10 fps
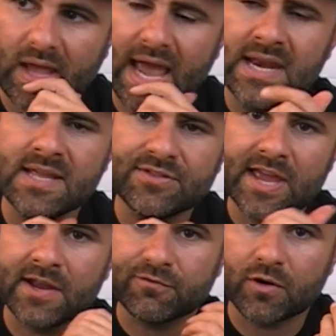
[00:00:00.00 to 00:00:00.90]

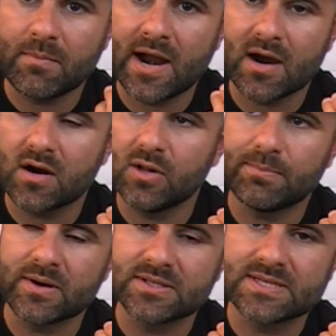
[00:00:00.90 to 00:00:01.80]
Anything from my R.L.
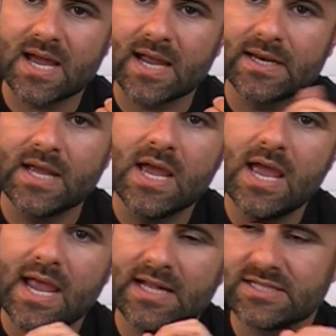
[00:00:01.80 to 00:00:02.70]
Burnside
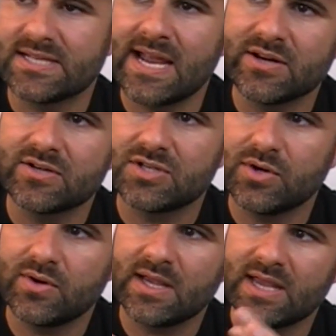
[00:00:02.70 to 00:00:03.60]
in standard
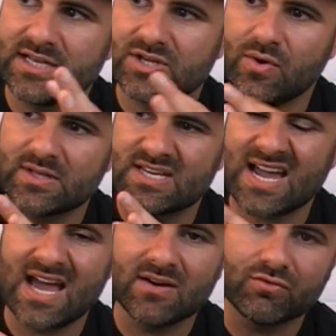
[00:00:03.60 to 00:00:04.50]
tuning is going to
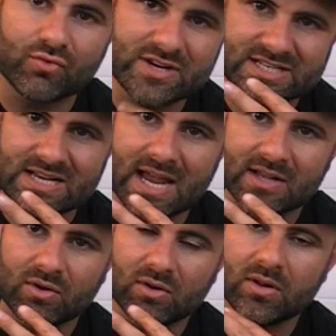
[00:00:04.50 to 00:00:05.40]
kind of
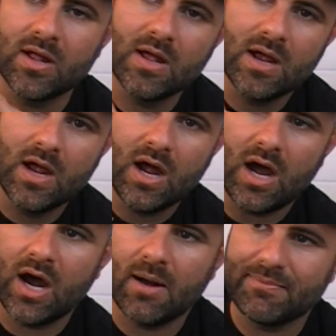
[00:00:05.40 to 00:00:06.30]
recycle
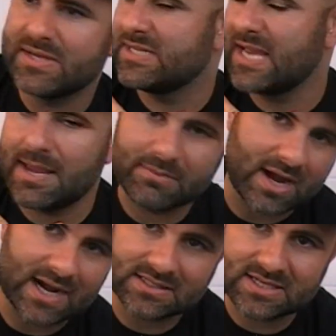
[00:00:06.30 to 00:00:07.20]
the same
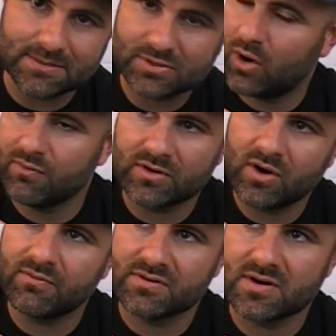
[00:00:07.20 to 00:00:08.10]
concepts over and
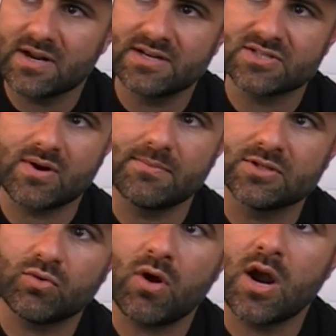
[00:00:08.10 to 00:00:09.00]
over in his
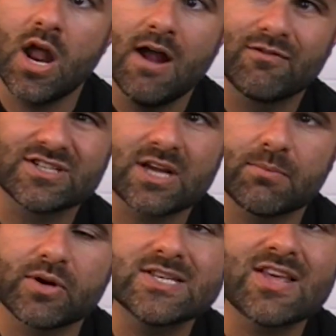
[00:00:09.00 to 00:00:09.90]
repertoire. For
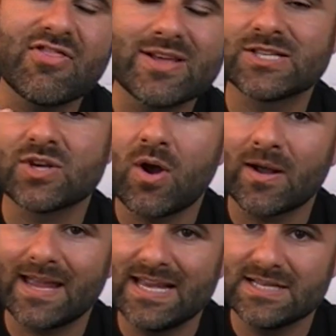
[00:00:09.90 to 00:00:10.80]
some reason, this
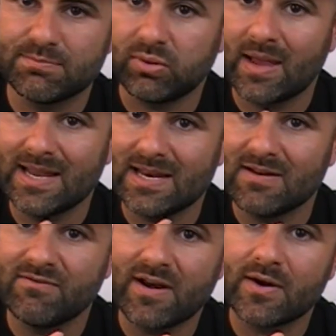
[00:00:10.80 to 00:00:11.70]
song is played in
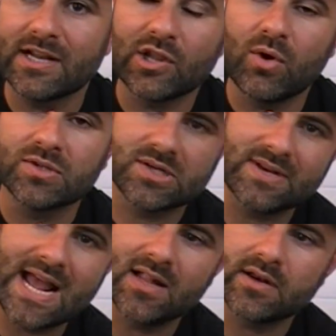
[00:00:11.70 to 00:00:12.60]
a very low
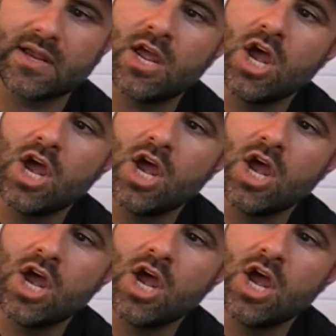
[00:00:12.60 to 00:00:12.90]
tonality.